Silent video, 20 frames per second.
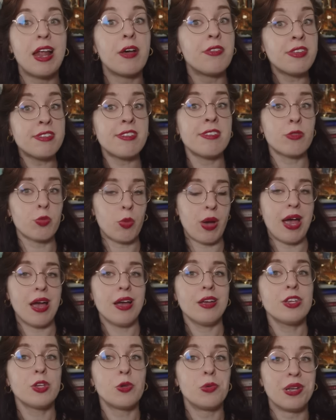Now, this is
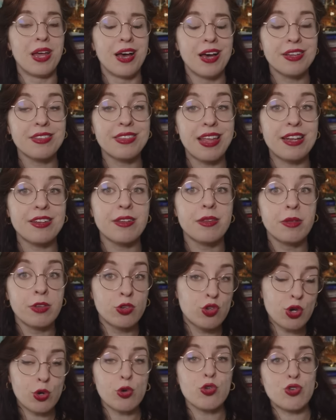where you learn that
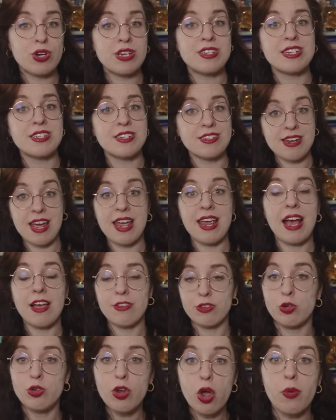trick-or-treating today
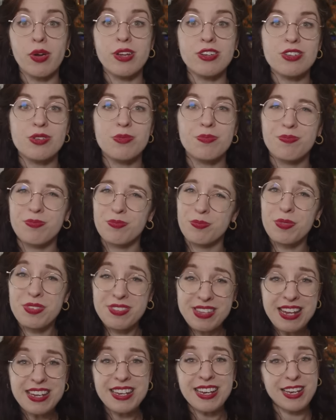as you know it
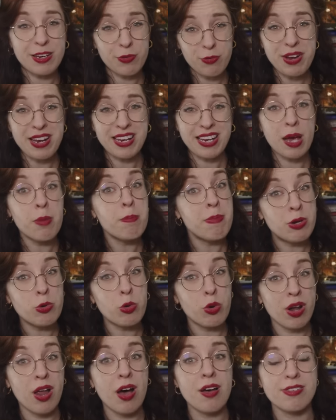was technically really a
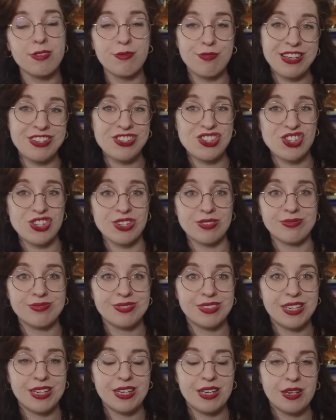middle class invention.
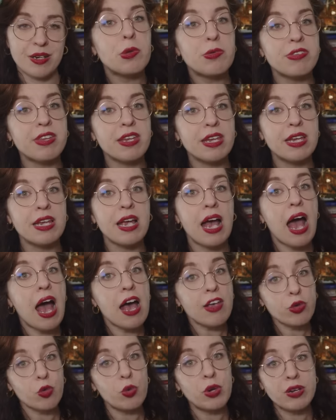You see,
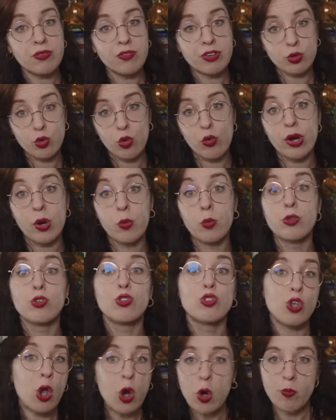as Queen Victoria was
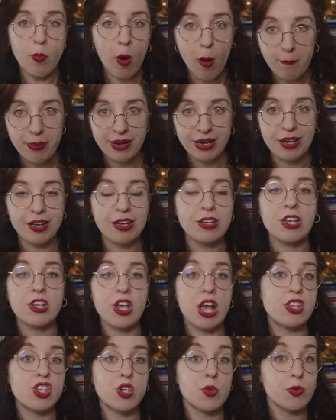so popular
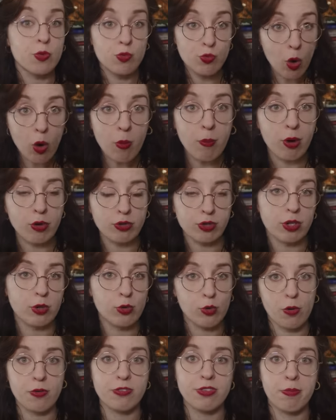and she was a role model
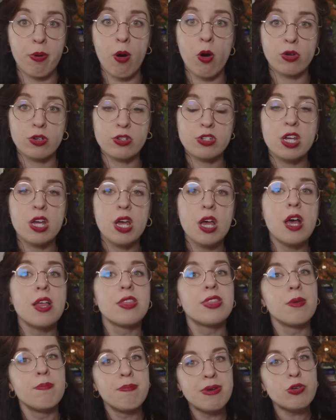across the pond,
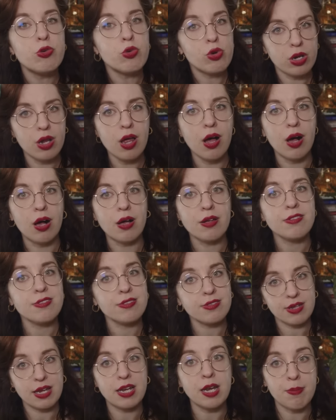the middle
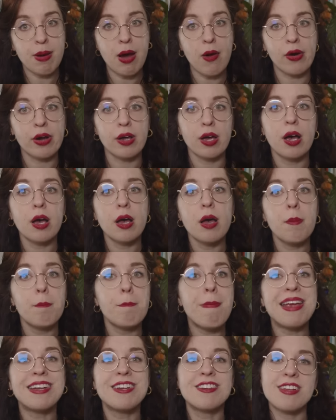class in America
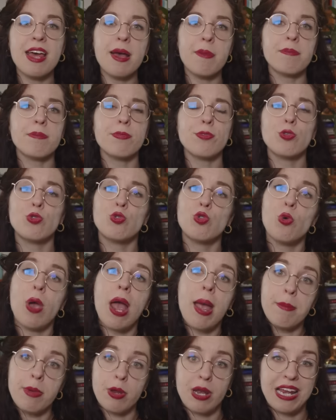made attempts
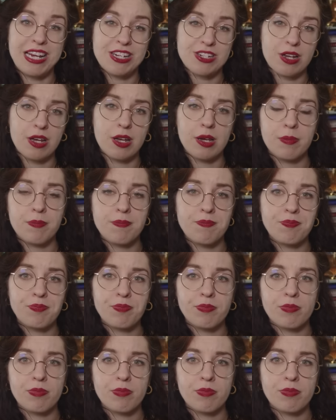to emulate her.